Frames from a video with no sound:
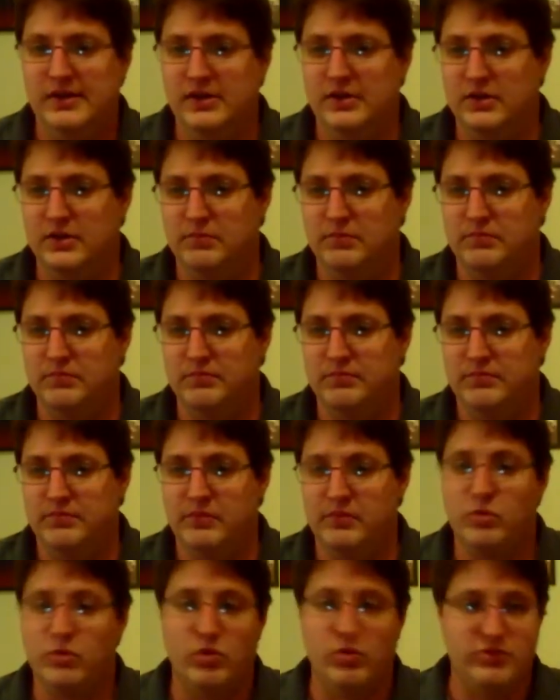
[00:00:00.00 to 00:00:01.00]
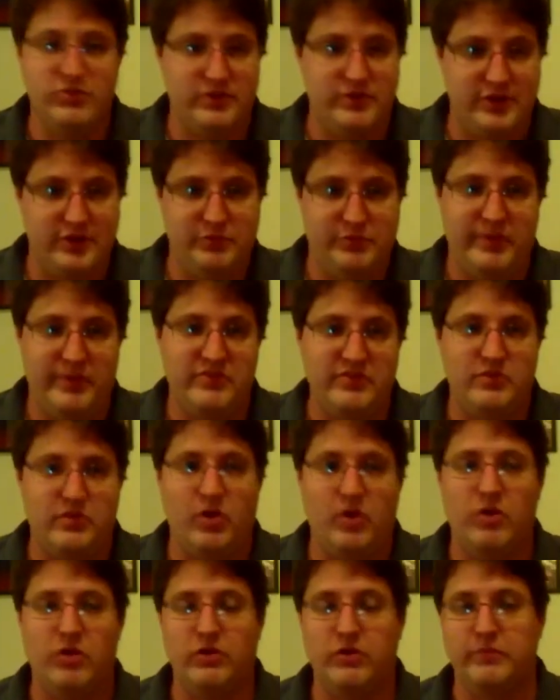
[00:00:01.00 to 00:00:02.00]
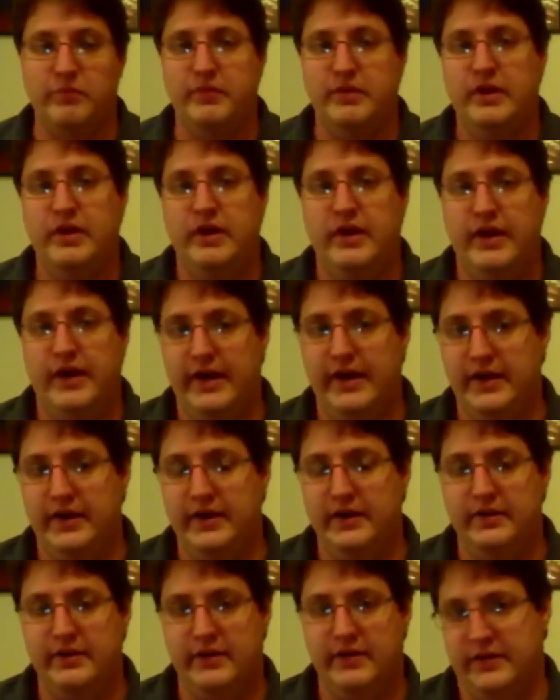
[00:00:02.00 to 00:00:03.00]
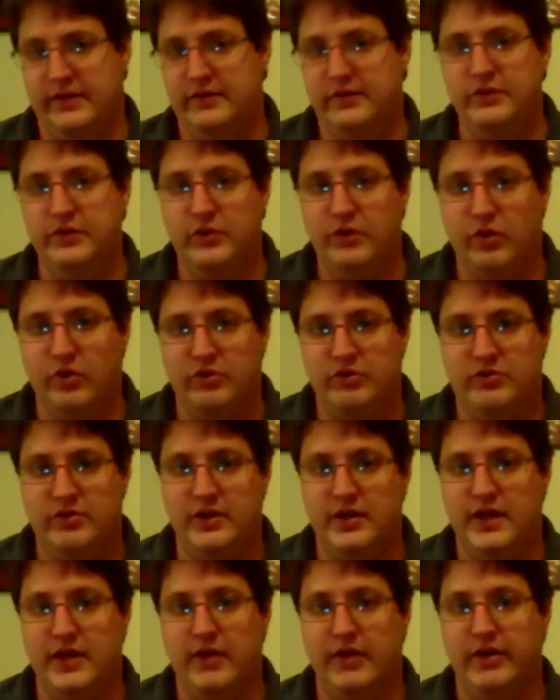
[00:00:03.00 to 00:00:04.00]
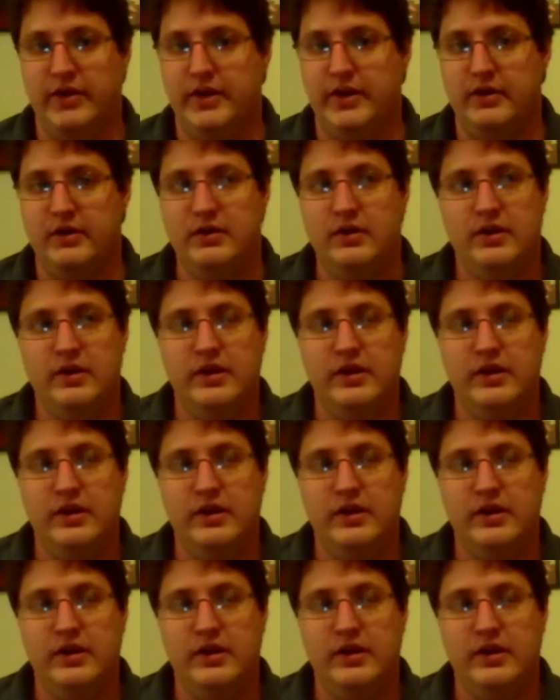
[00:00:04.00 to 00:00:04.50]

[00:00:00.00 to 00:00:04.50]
Um, of course, it takes place in Harlem and in like the New York City area.